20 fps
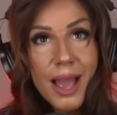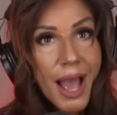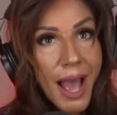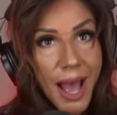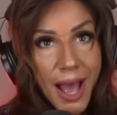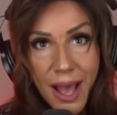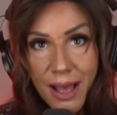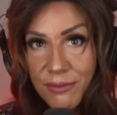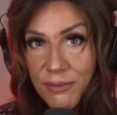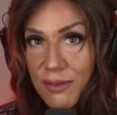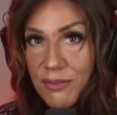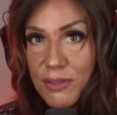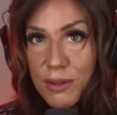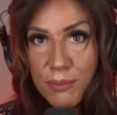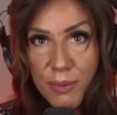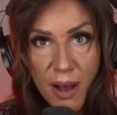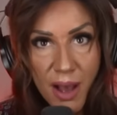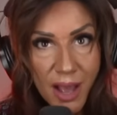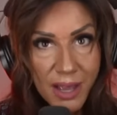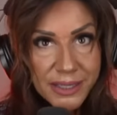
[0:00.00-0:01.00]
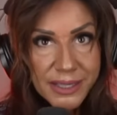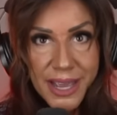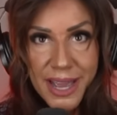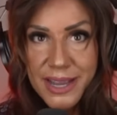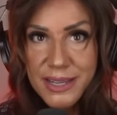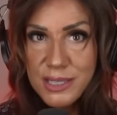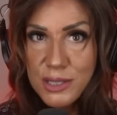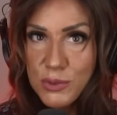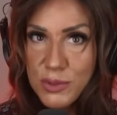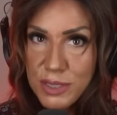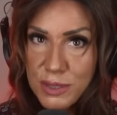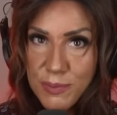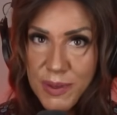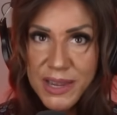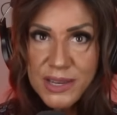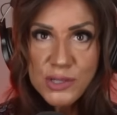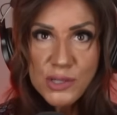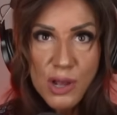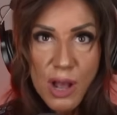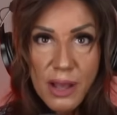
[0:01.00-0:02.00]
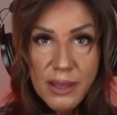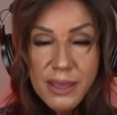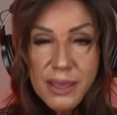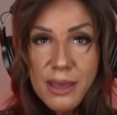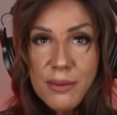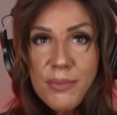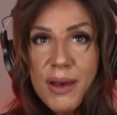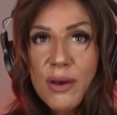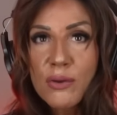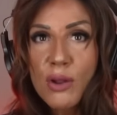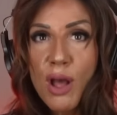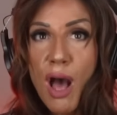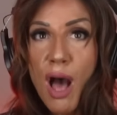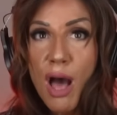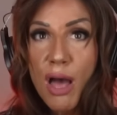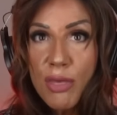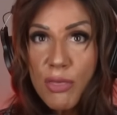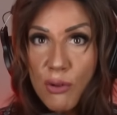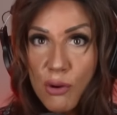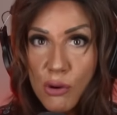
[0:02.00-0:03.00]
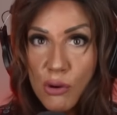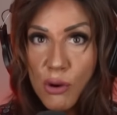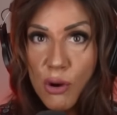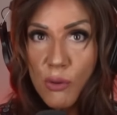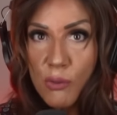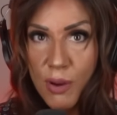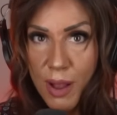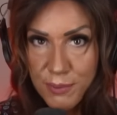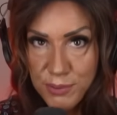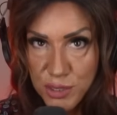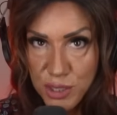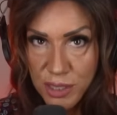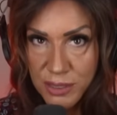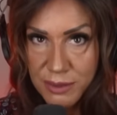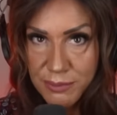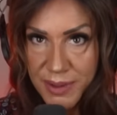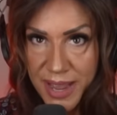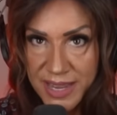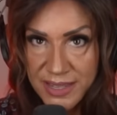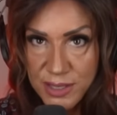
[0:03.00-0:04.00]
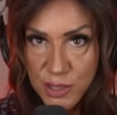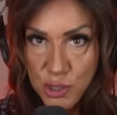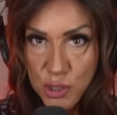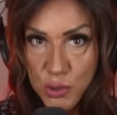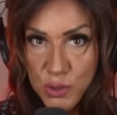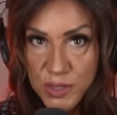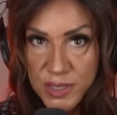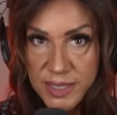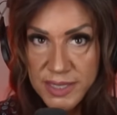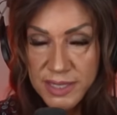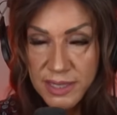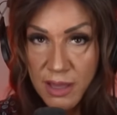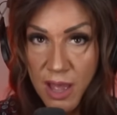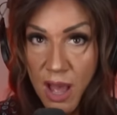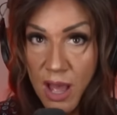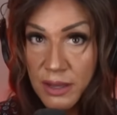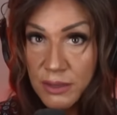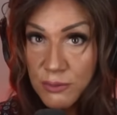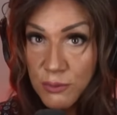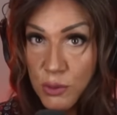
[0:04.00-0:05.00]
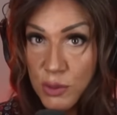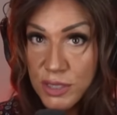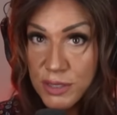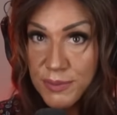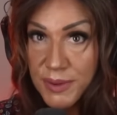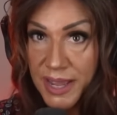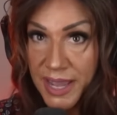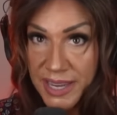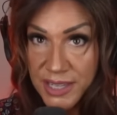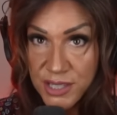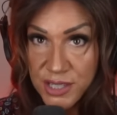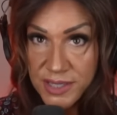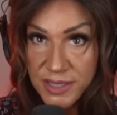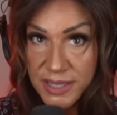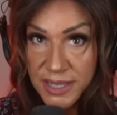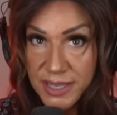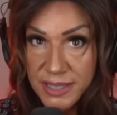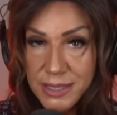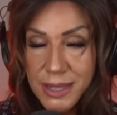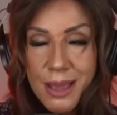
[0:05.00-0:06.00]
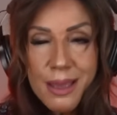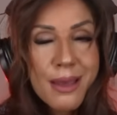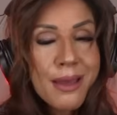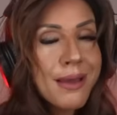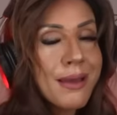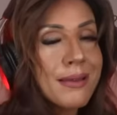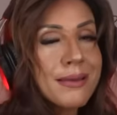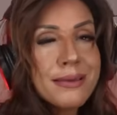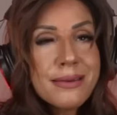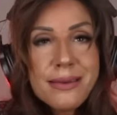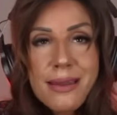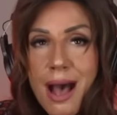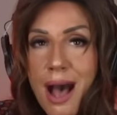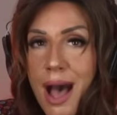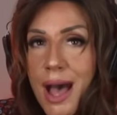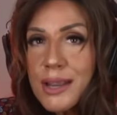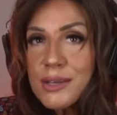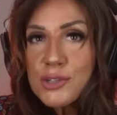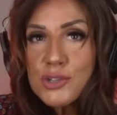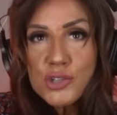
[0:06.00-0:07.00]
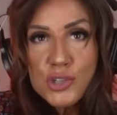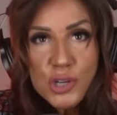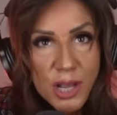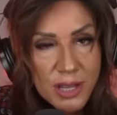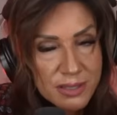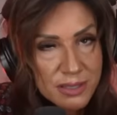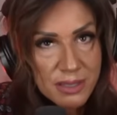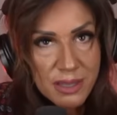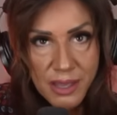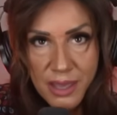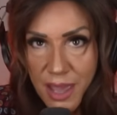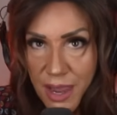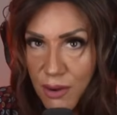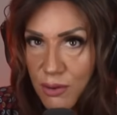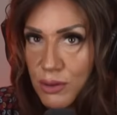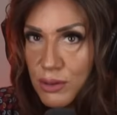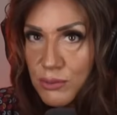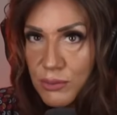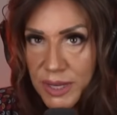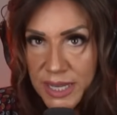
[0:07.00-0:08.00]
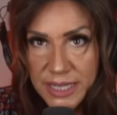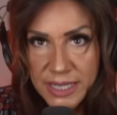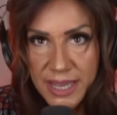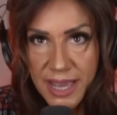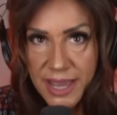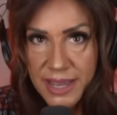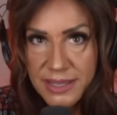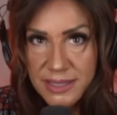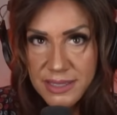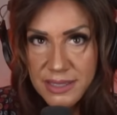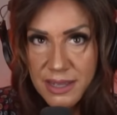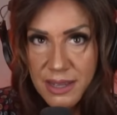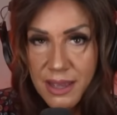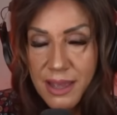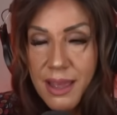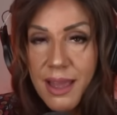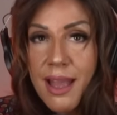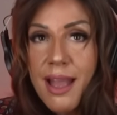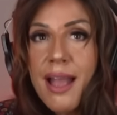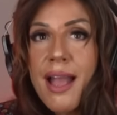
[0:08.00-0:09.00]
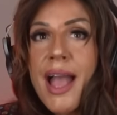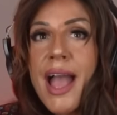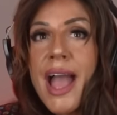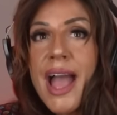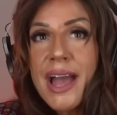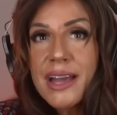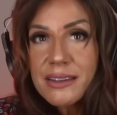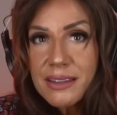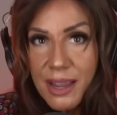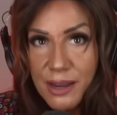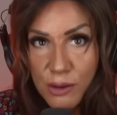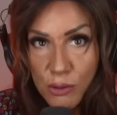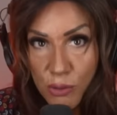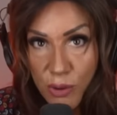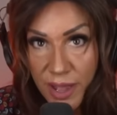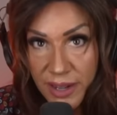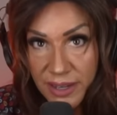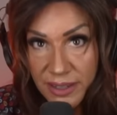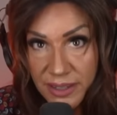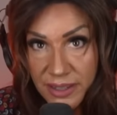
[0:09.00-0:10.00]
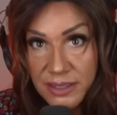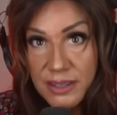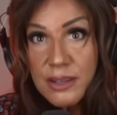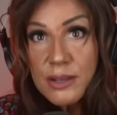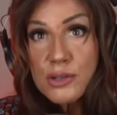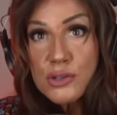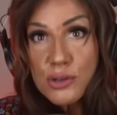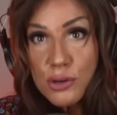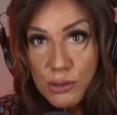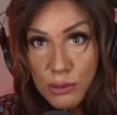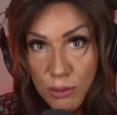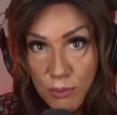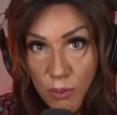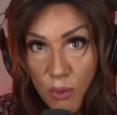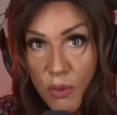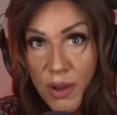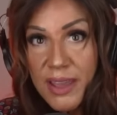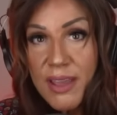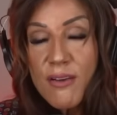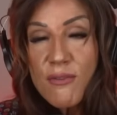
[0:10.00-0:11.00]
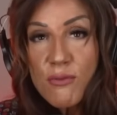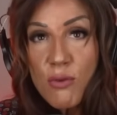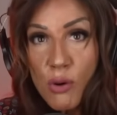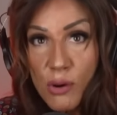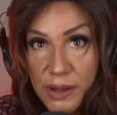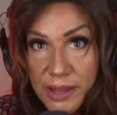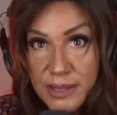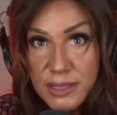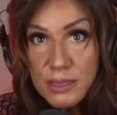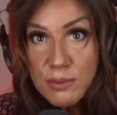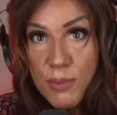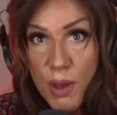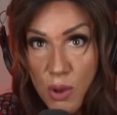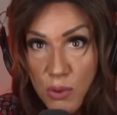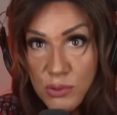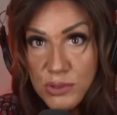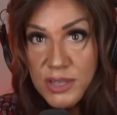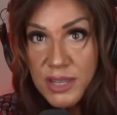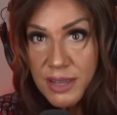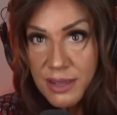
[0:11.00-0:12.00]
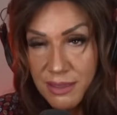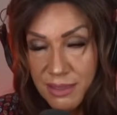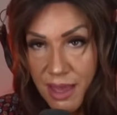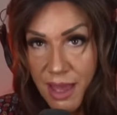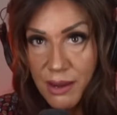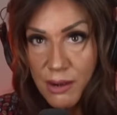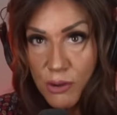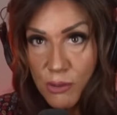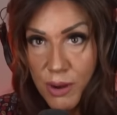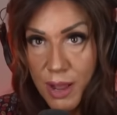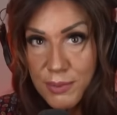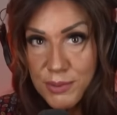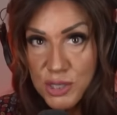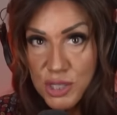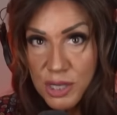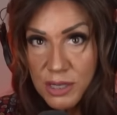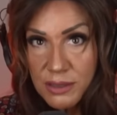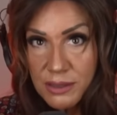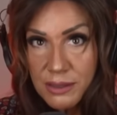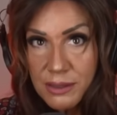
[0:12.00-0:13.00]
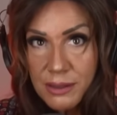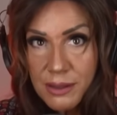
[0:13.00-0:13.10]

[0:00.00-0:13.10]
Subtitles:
half of the podcast was spent talking about other corruption in Massachusetts law enforcement agencies, not just the Karen Reed case. And I credited Turtle Boy for exposing that corruption.